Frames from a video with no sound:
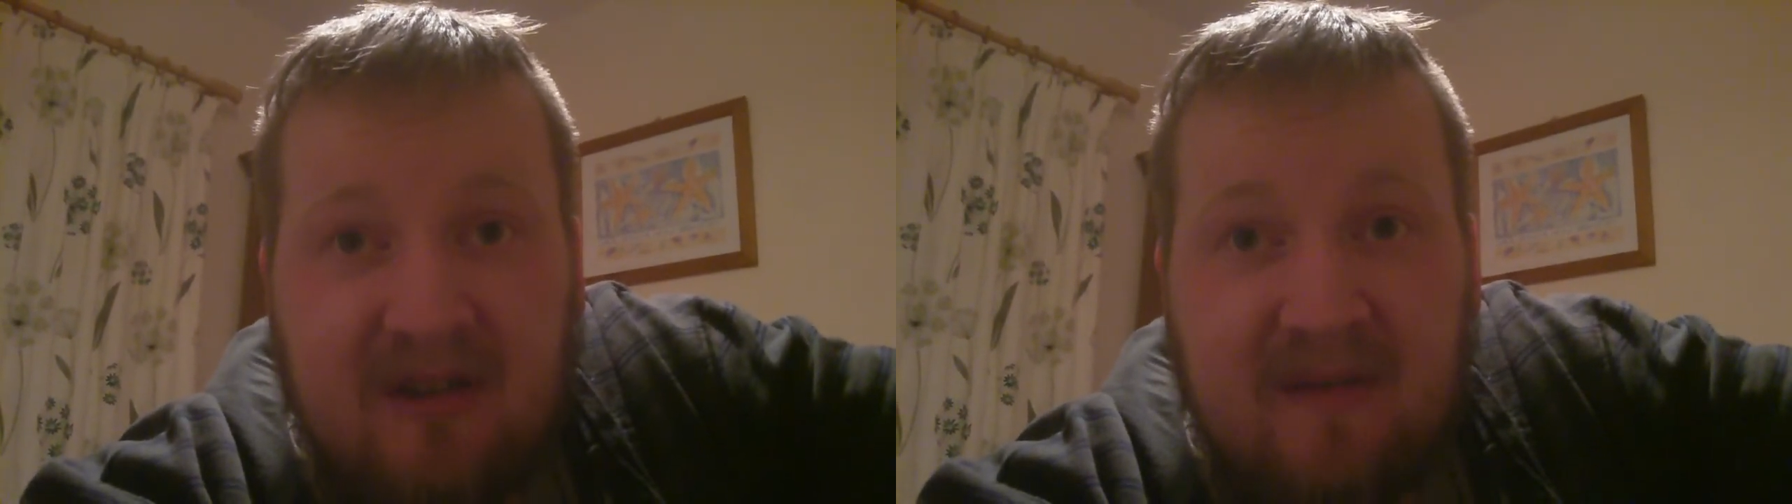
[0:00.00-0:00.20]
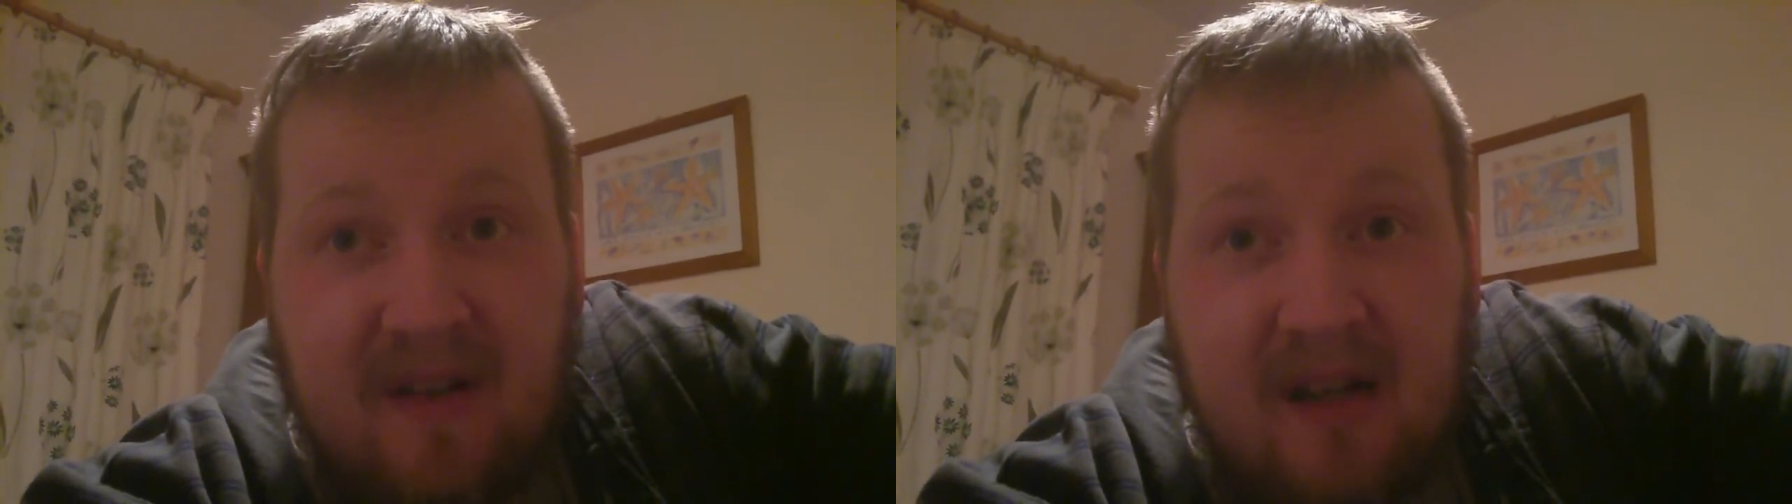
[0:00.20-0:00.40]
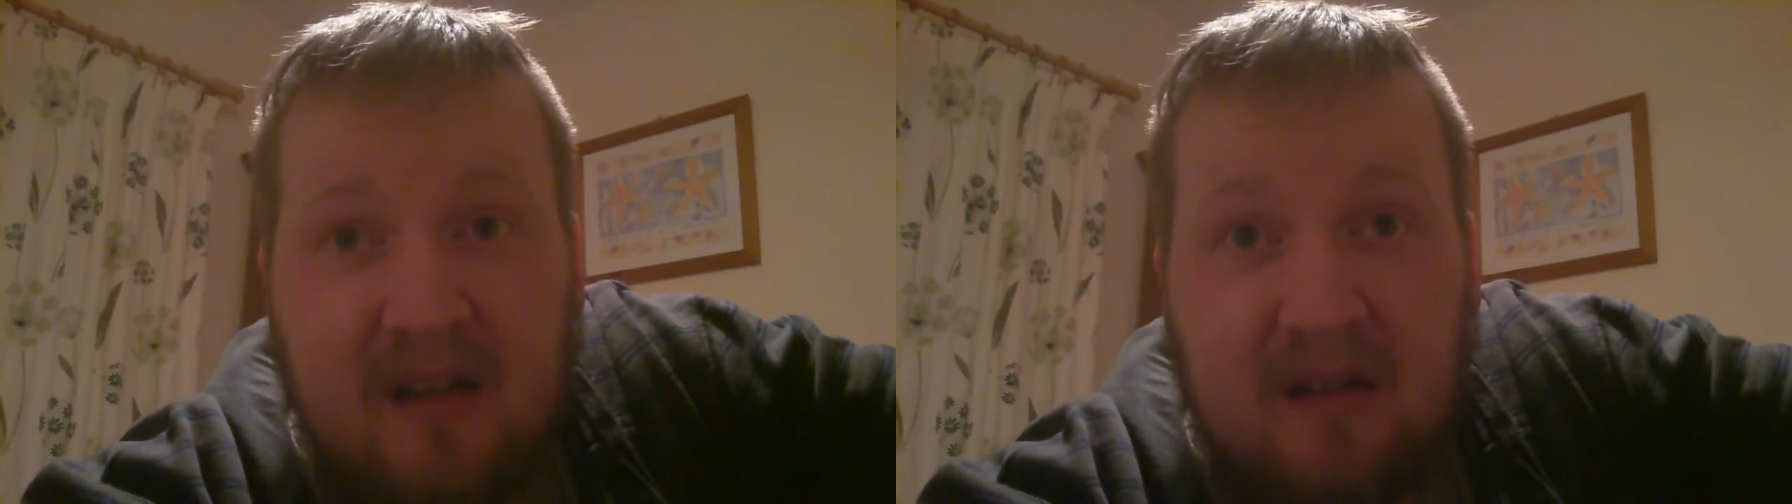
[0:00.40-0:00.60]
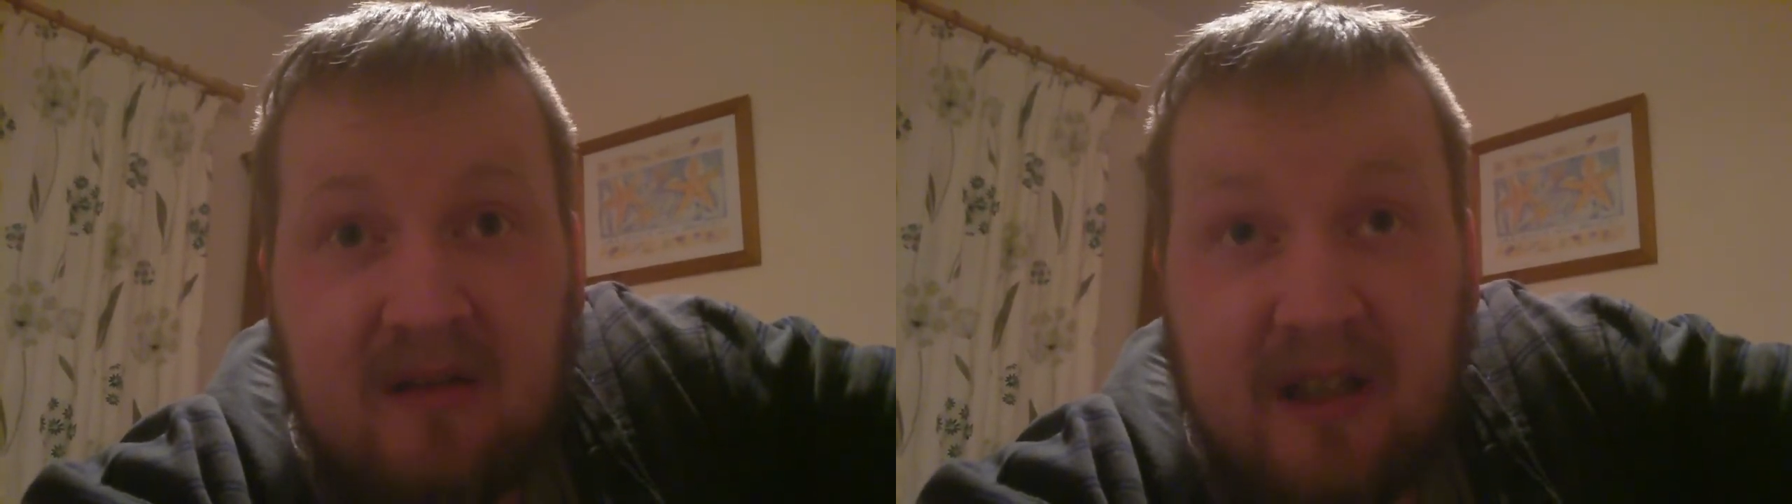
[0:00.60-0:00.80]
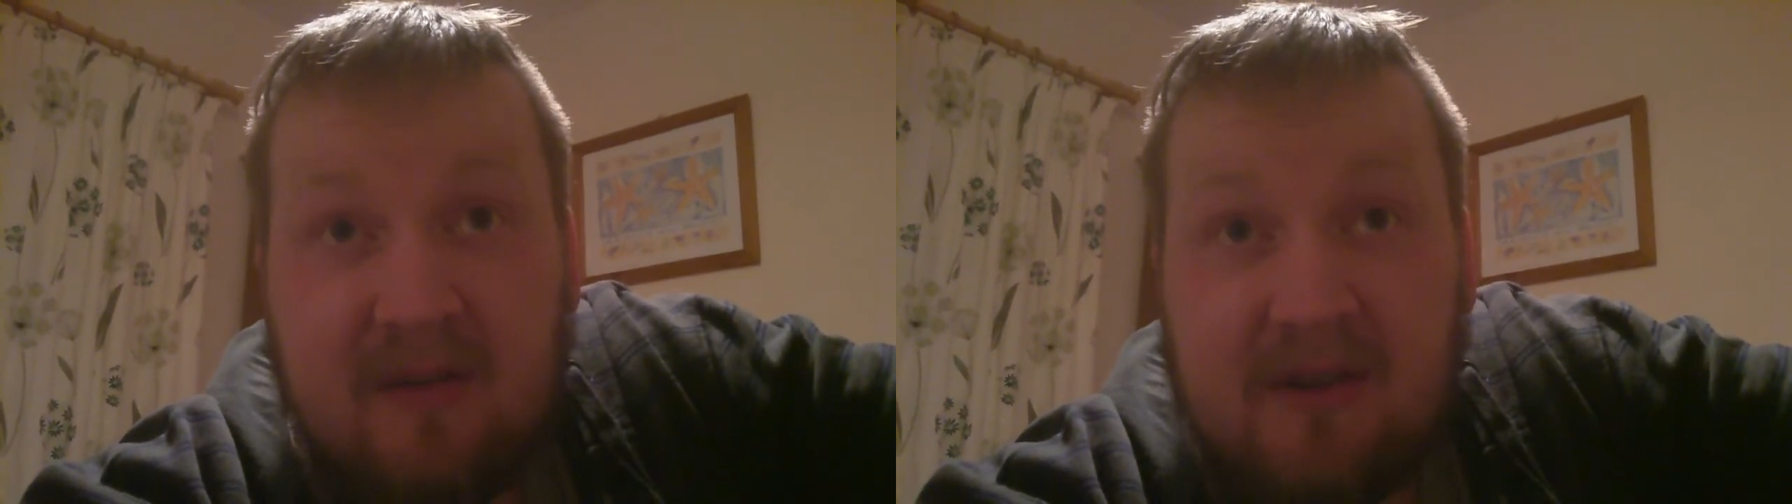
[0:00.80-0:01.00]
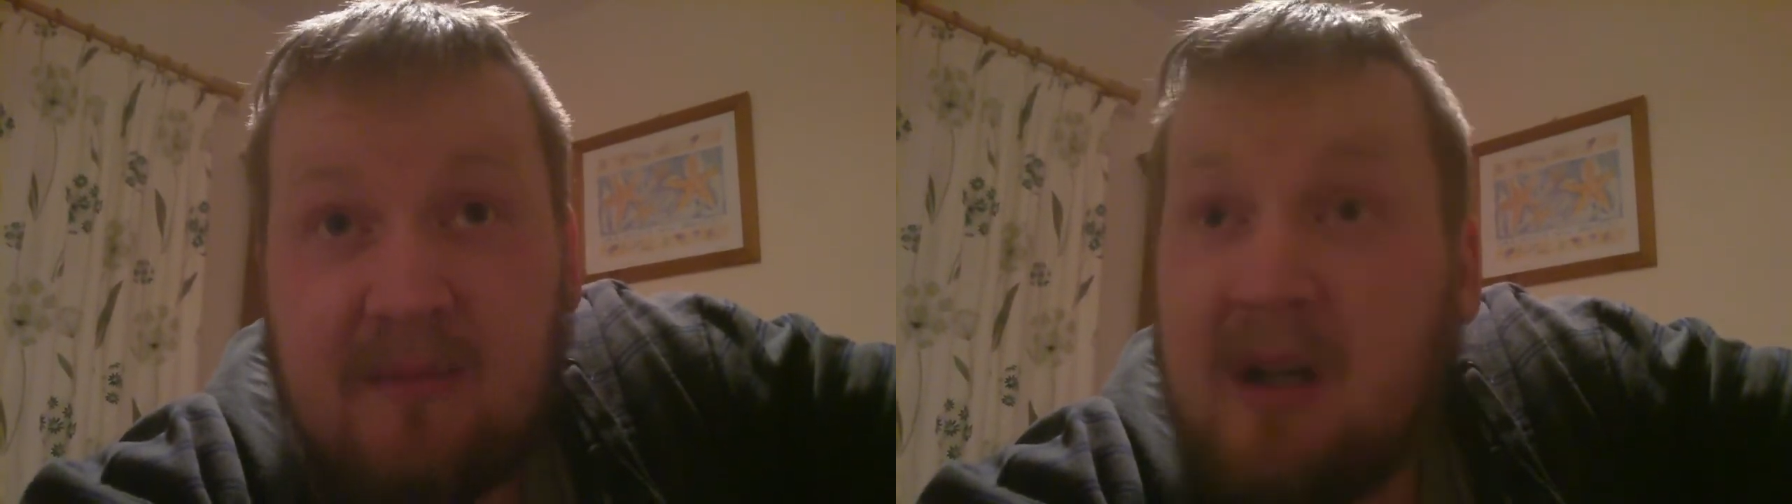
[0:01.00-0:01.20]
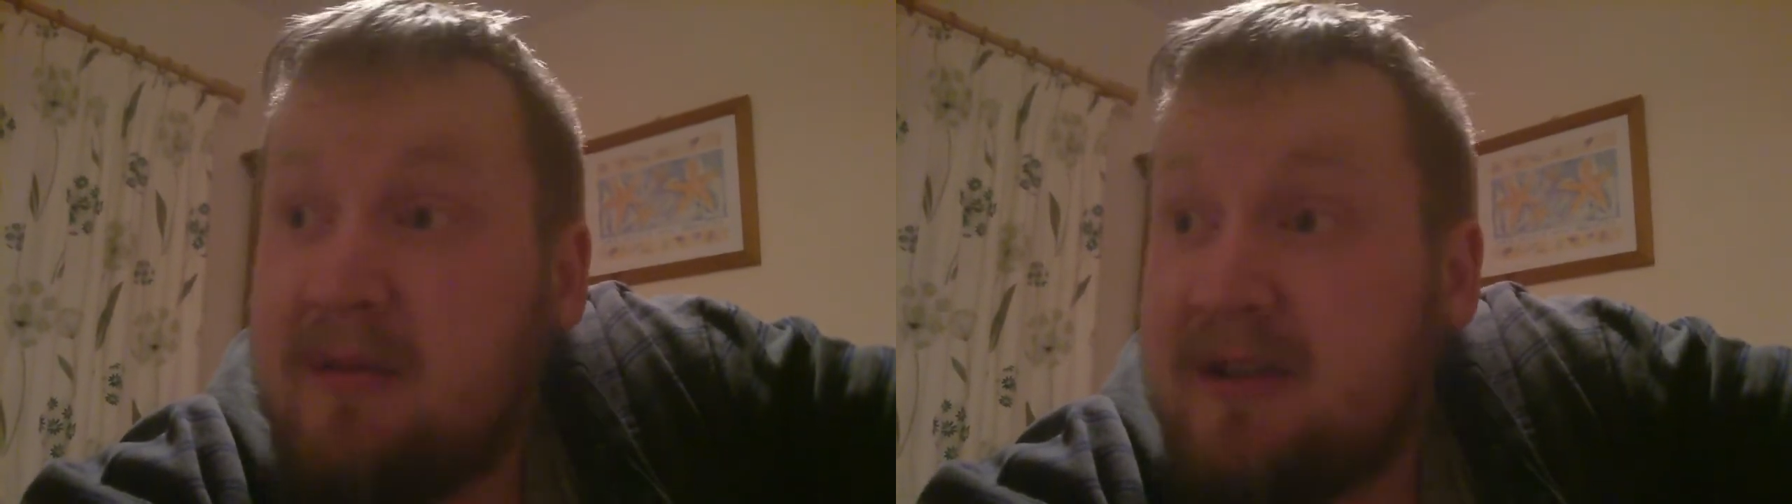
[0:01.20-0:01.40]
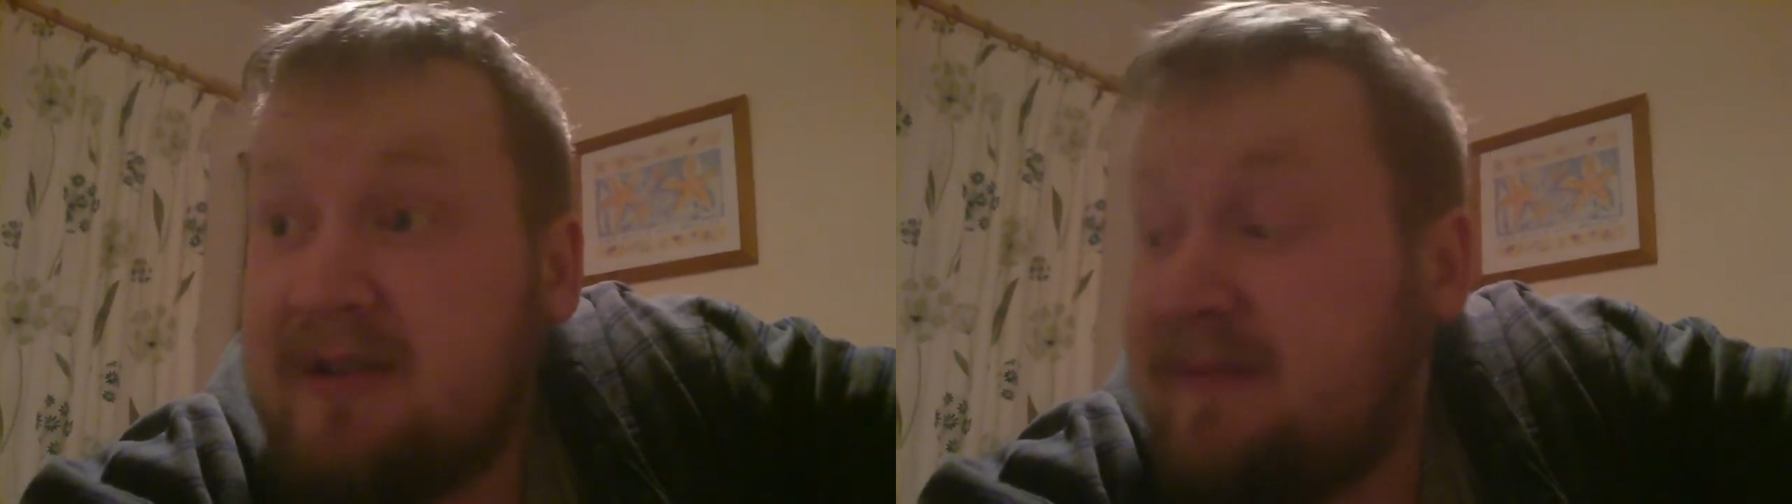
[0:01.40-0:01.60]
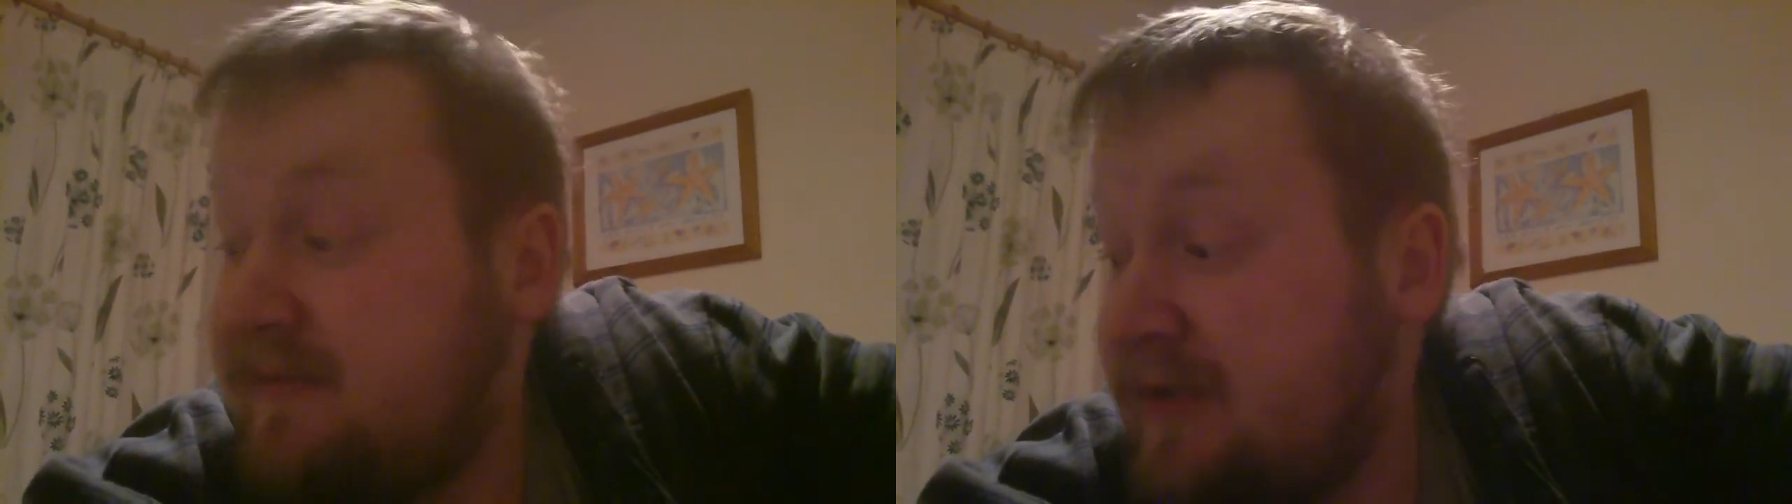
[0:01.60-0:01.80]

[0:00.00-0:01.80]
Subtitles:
it's a very cold house at the moment because the